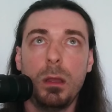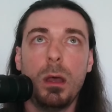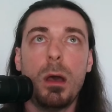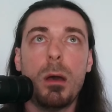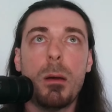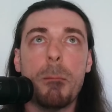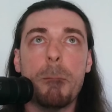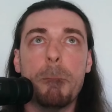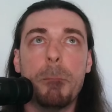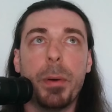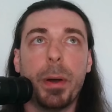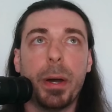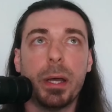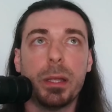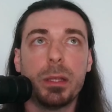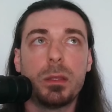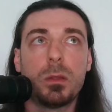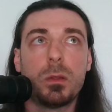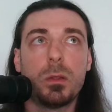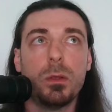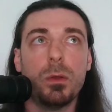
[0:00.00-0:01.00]

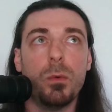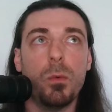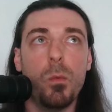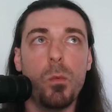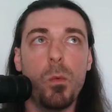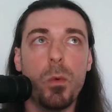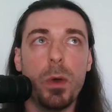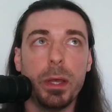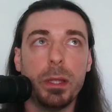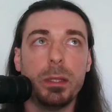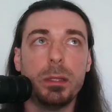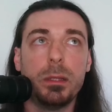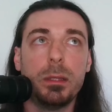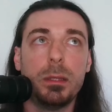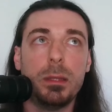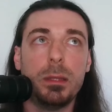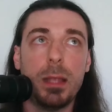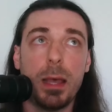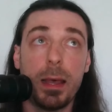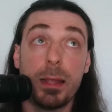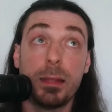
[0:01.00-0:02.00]
But
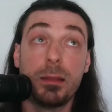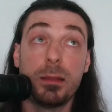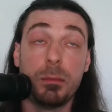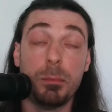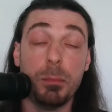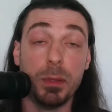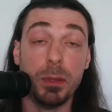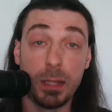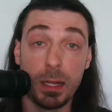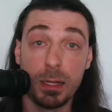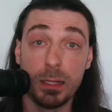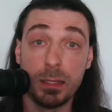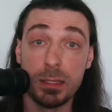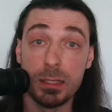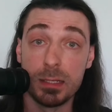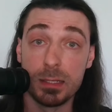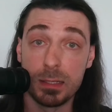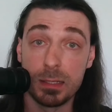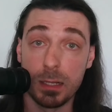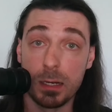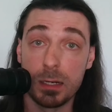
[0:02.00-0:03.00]
when that mentality
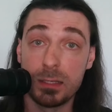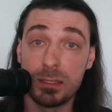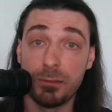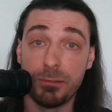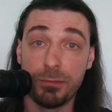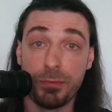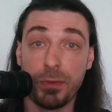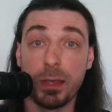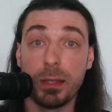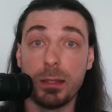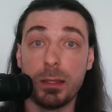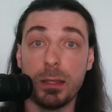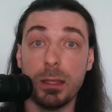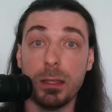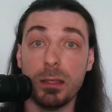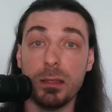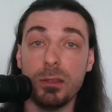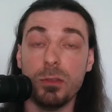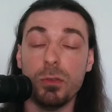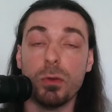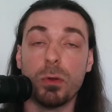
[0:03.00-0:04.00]
starts
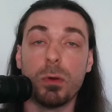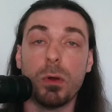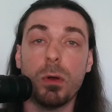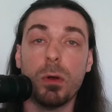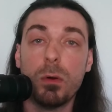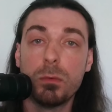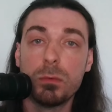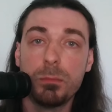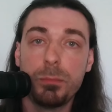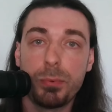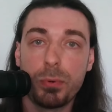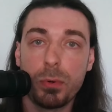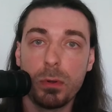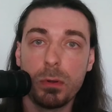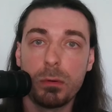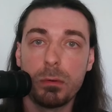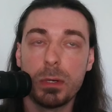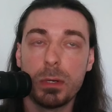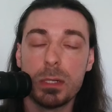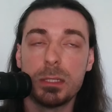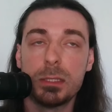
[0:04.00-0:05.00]
affecting your own
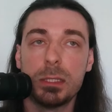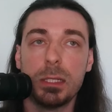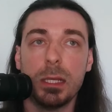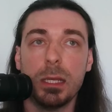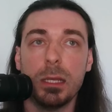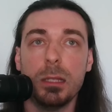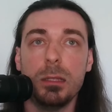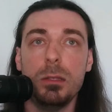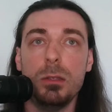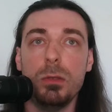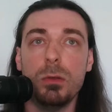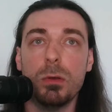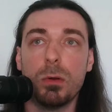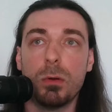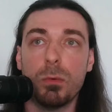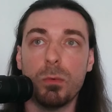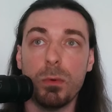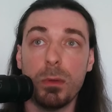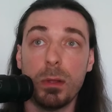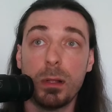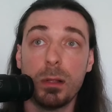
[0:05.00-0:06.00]
progress and
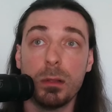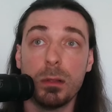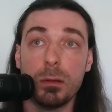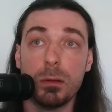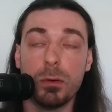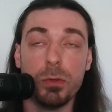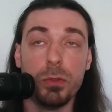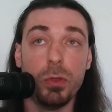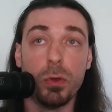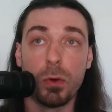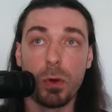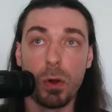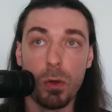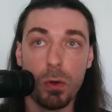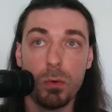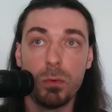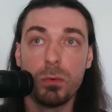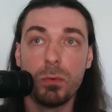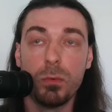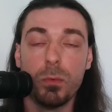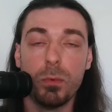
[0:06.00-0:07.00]
your
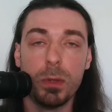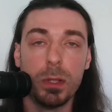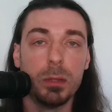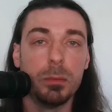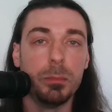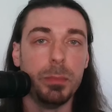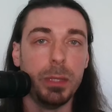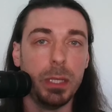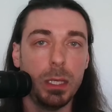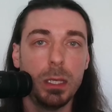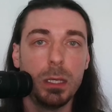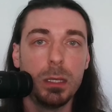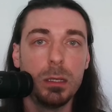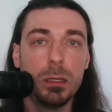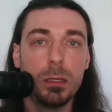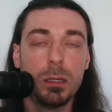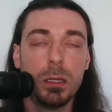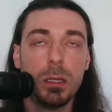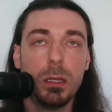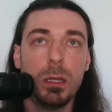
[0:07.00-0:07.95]
own well-being,